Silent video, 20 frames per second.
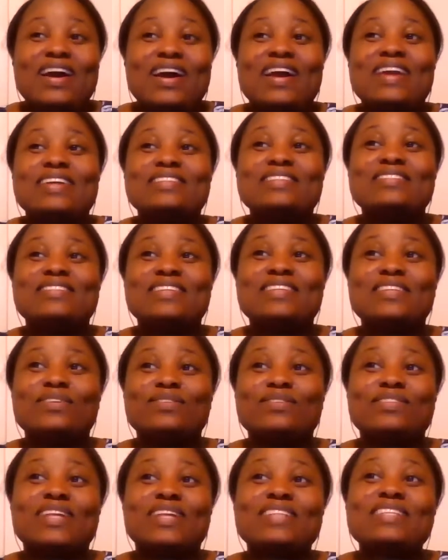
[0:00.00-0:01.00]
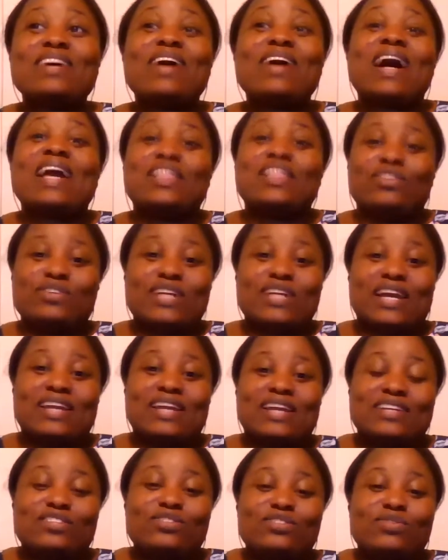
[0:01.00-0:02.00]
And that's how I look at
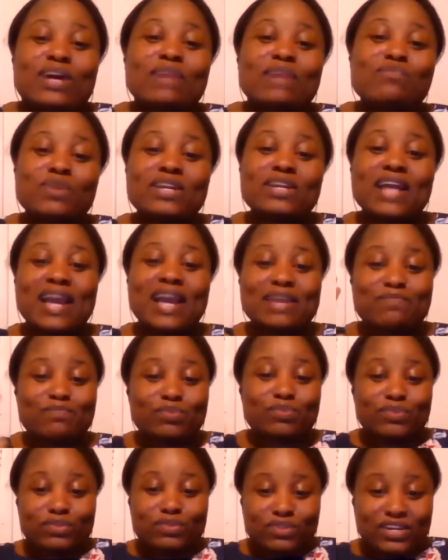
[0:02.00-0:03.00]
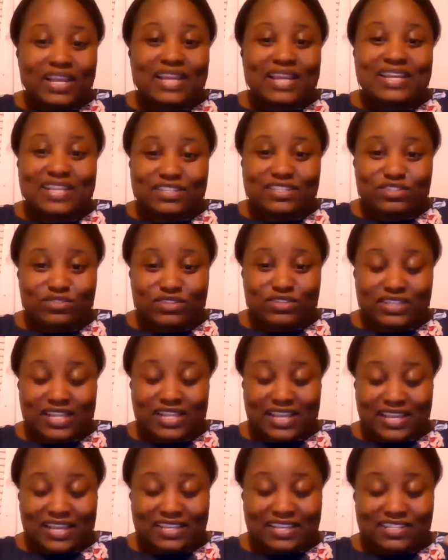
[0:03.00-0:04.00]
it. So when I look at it into
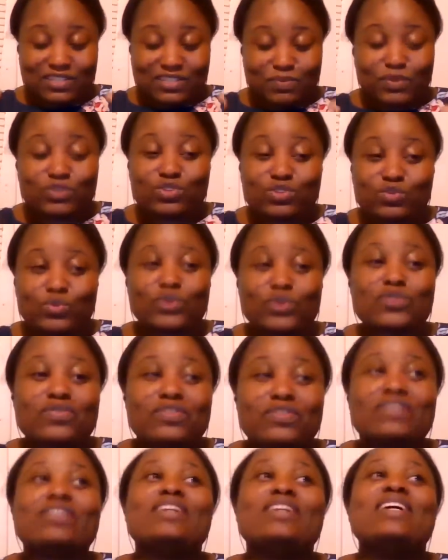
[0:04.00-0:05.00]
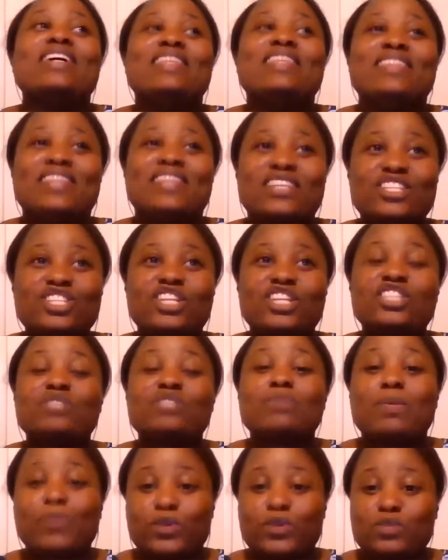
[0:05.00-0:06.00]
like as spiritual warfare, then it changes
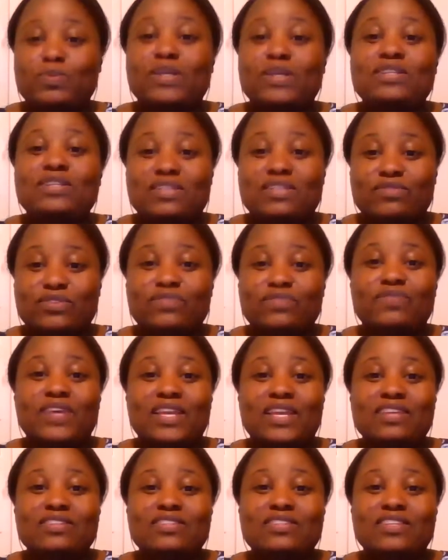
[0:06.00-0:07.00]
my perspective on things.